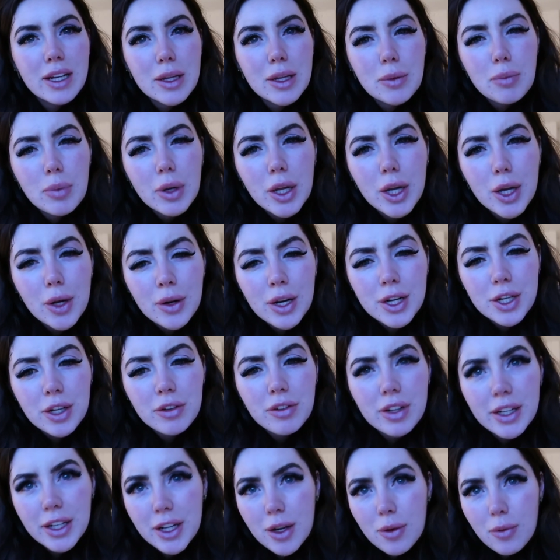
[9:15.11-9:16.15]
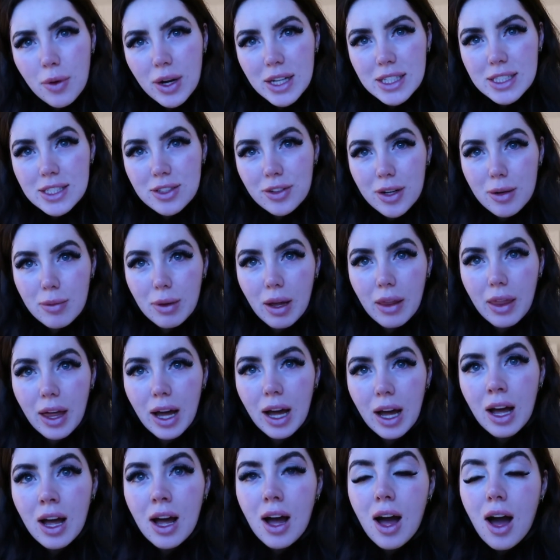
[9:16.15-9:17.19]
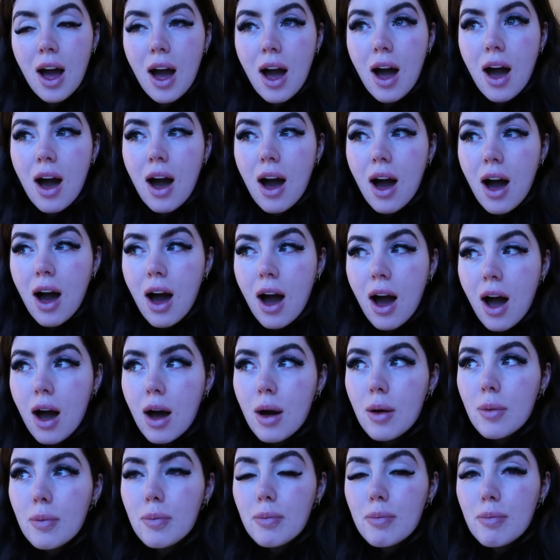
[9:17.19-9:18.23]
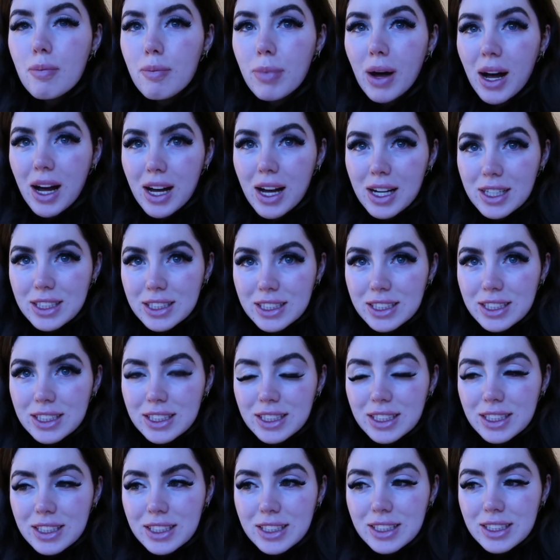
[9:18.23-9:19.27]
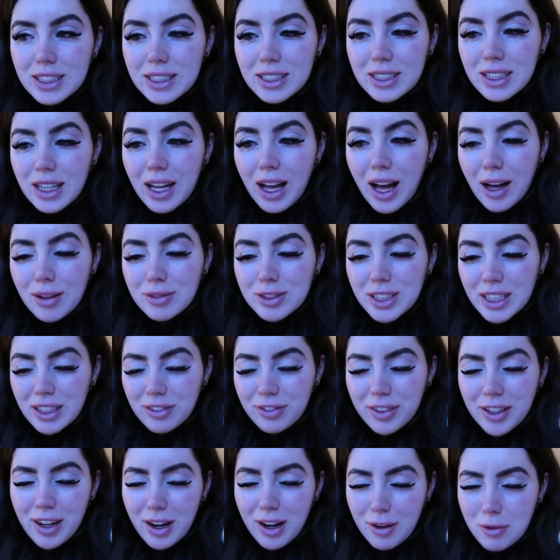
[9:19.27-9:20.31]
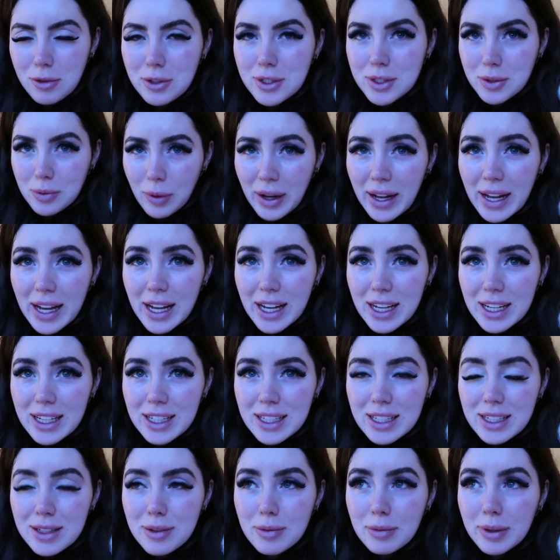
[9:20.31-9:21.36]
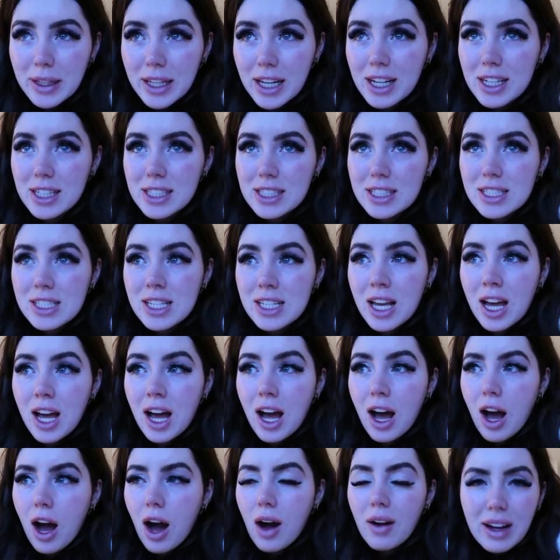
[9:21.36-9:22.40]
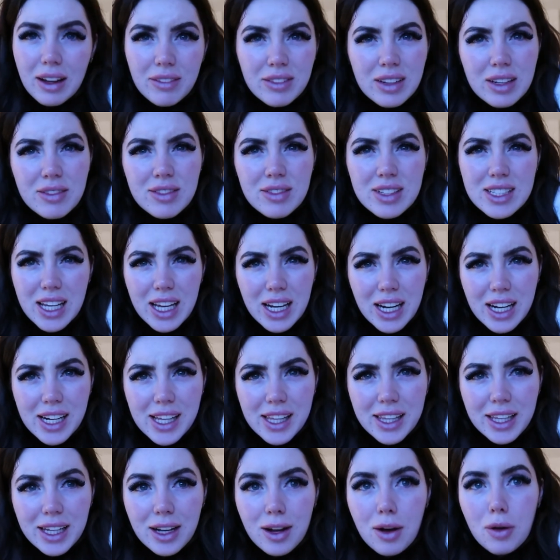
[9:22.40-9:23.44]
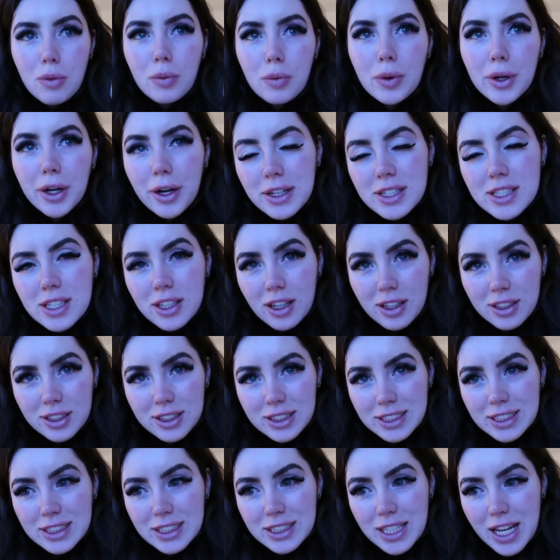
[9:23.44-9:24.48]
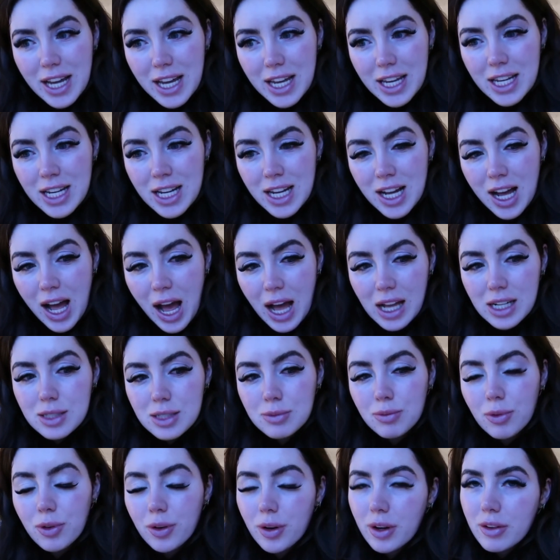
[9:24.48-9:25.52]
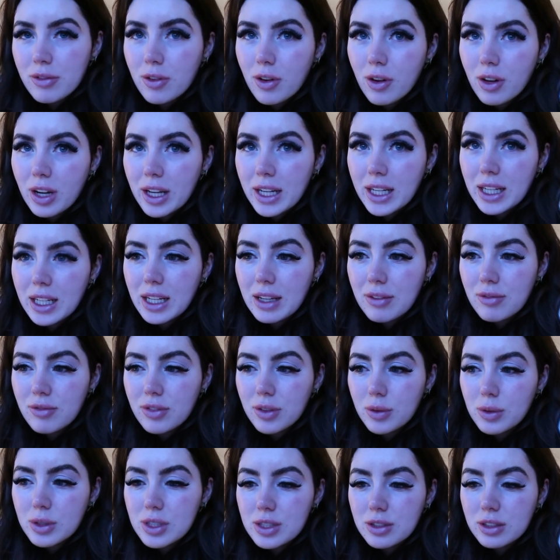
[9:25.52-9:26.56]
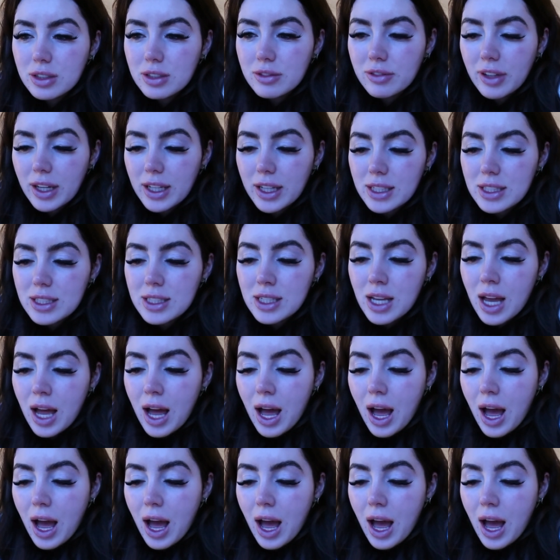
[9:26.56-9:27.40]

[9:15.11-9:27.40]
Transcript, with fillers: really blue and I don't really know why. Sorry about that. But I'm trying to figure out what to wear because I haven't even said anything. We're going to London today and tomorrow I've got like an influencer event